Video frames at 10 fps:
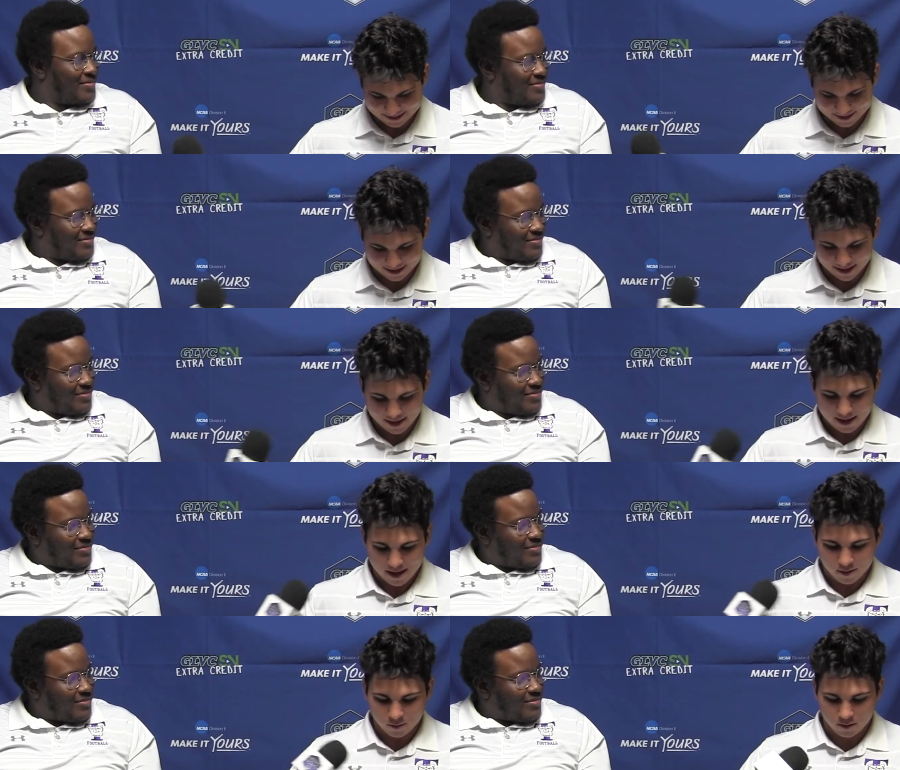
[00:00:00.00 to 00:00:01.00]
Speaker 1: Okay.
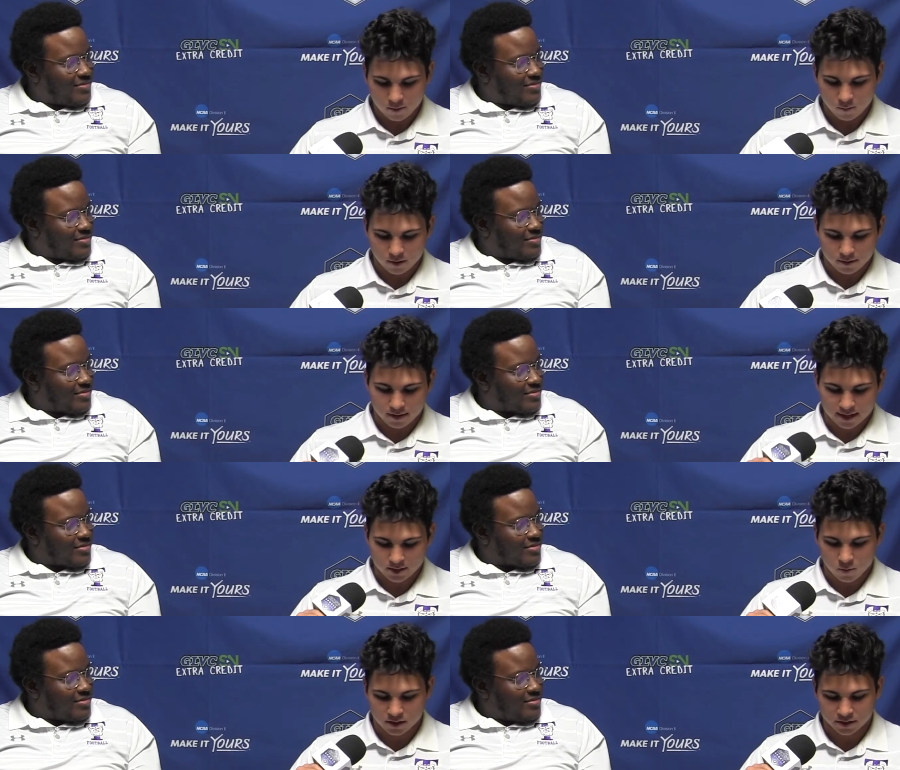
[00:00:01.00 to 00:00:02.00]
Next
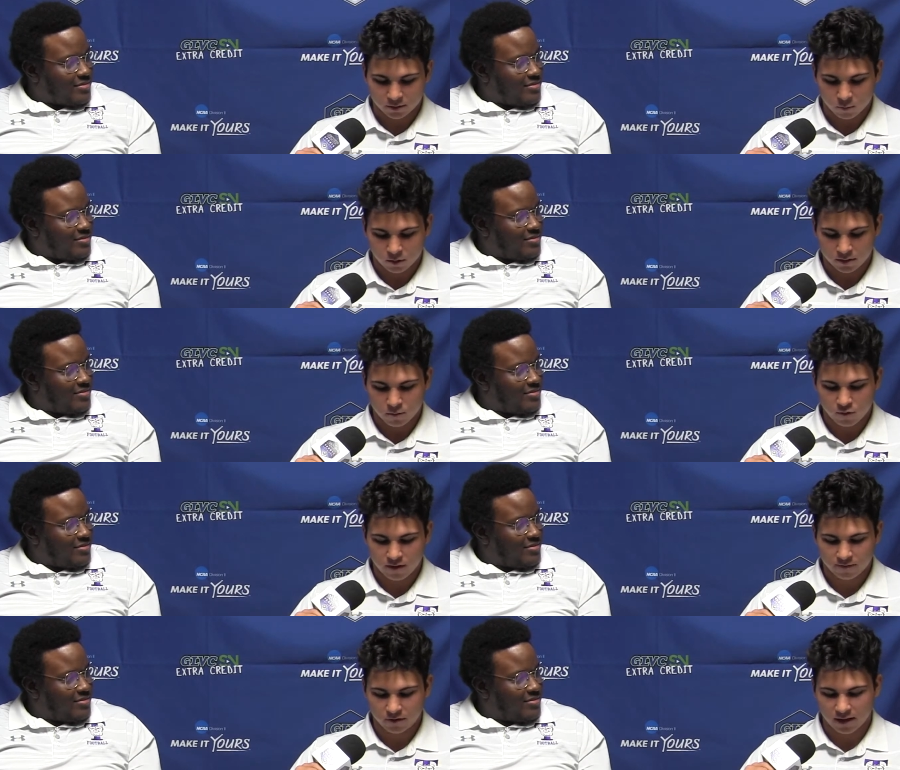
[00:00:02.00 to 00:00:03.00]
question. Would the movie
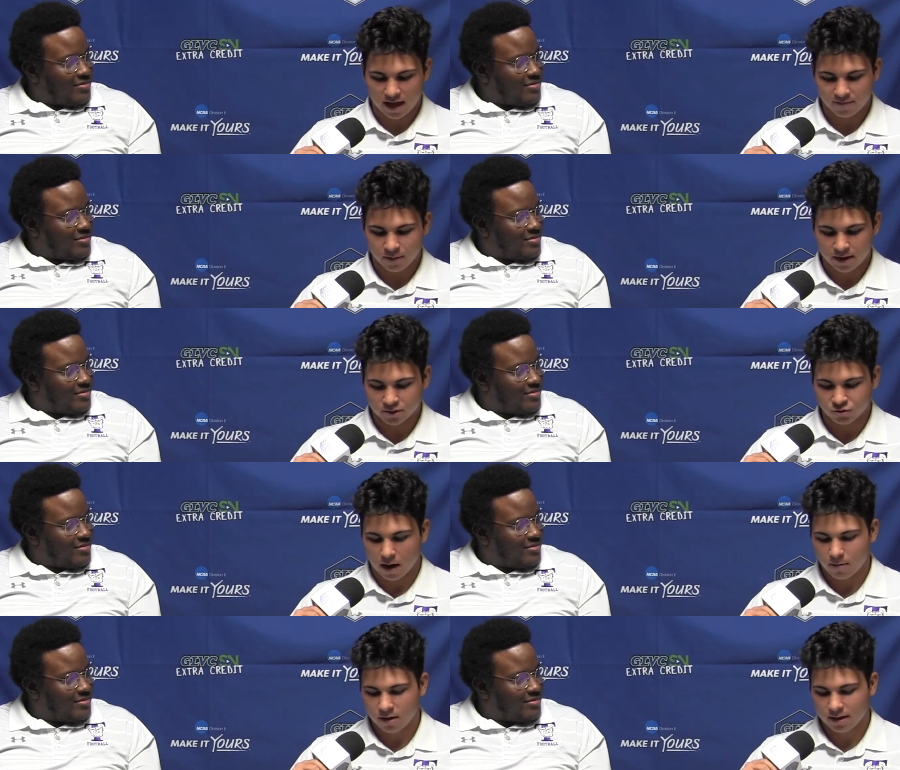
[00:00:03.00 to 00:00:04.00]
of your life be a
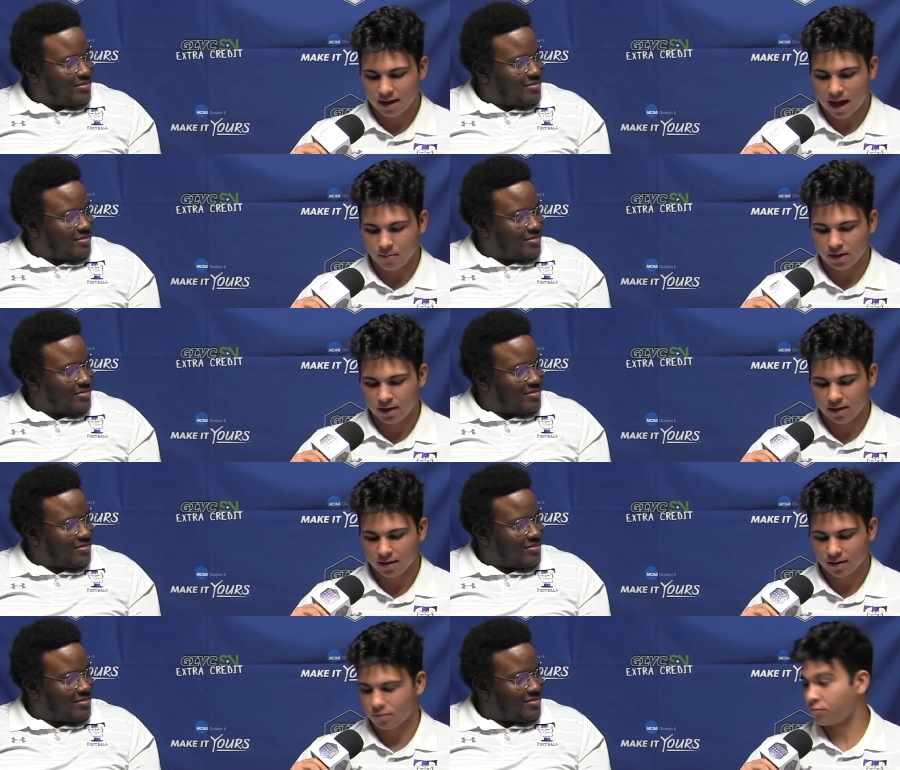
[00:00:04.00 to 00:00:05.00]
drama, comedy,
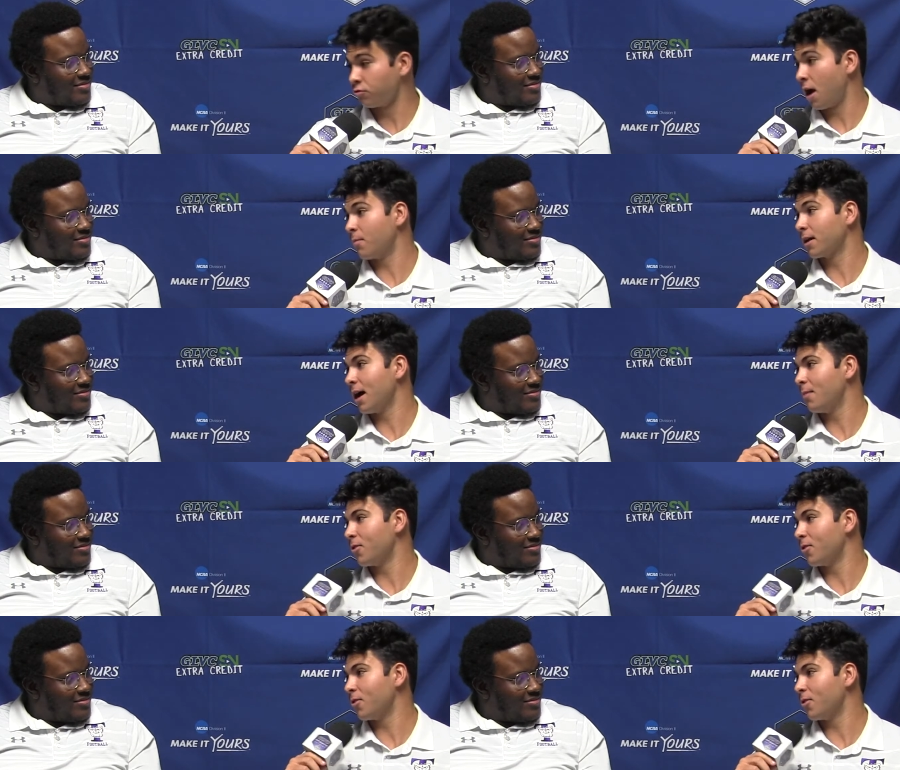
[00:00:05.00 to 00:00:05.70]
rom-com, or